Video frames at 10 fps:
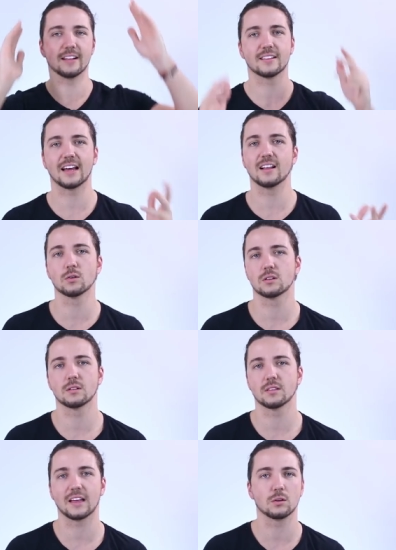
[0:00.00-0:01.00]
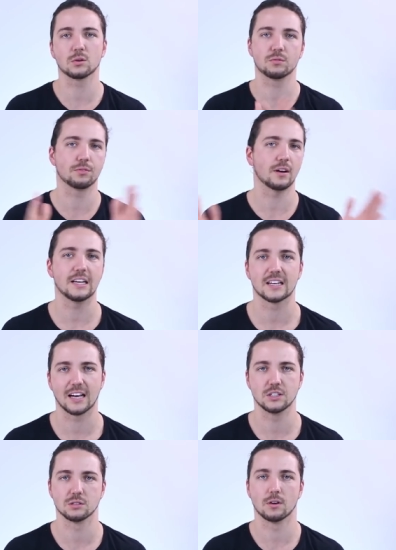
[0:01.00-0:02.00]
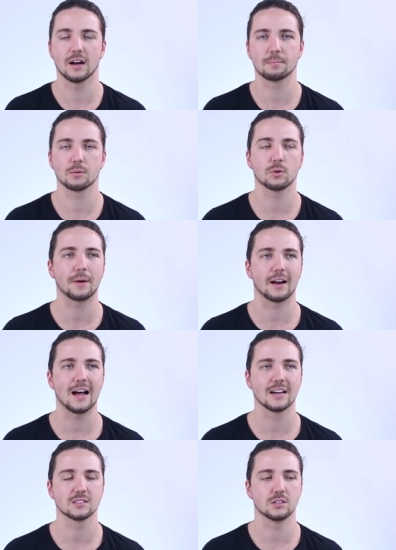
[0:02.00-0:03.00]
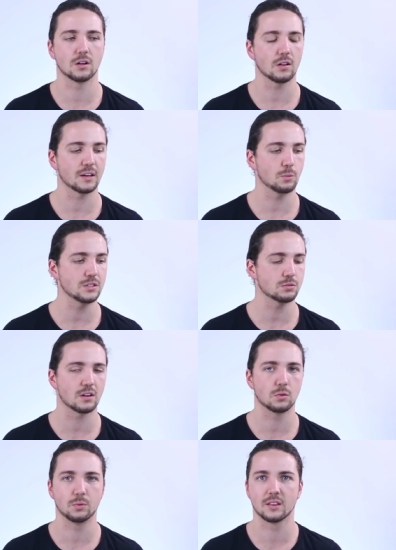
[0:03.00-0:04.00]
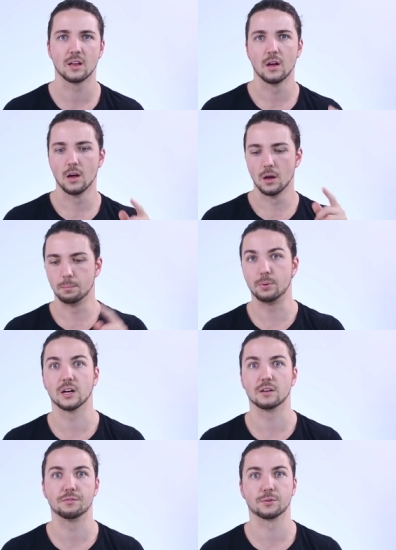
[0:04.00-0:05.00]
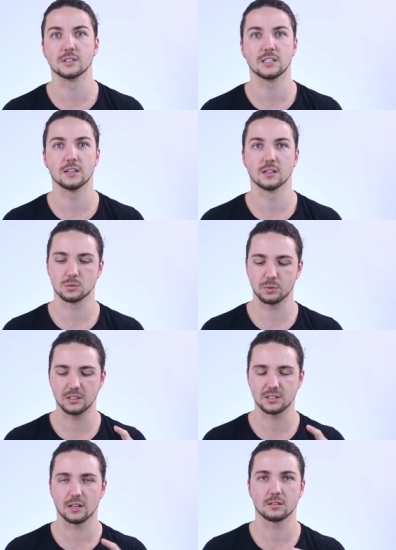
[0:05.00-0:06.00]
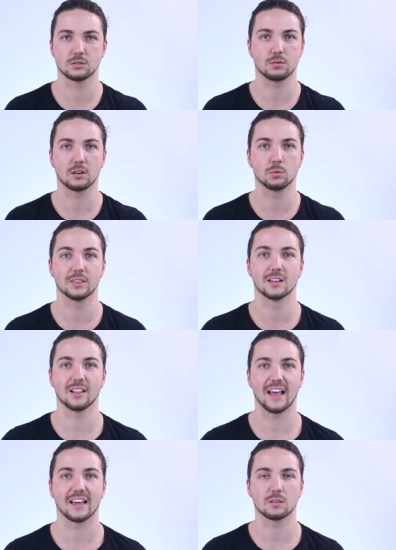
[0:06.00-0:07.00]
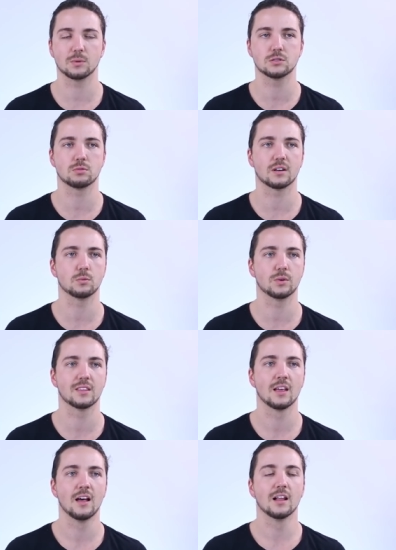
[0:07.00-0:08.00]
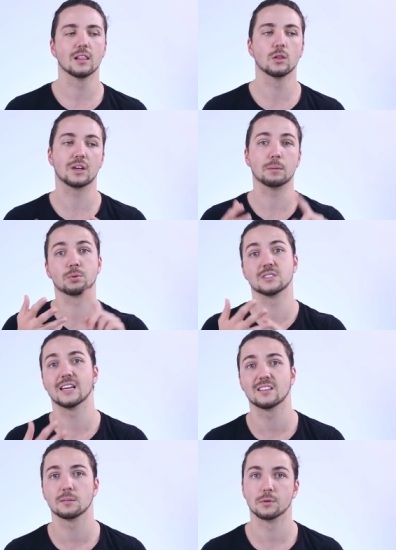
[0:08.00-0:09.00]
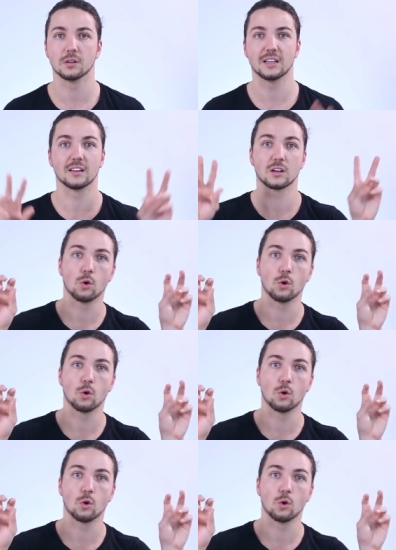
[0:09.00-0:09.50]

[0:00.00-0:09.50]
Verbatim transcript: and they look they look good for any occasion, right? But what about us? You know, like we struggle with big frizziness. We struggle with the length. We struggle with looking presentable in the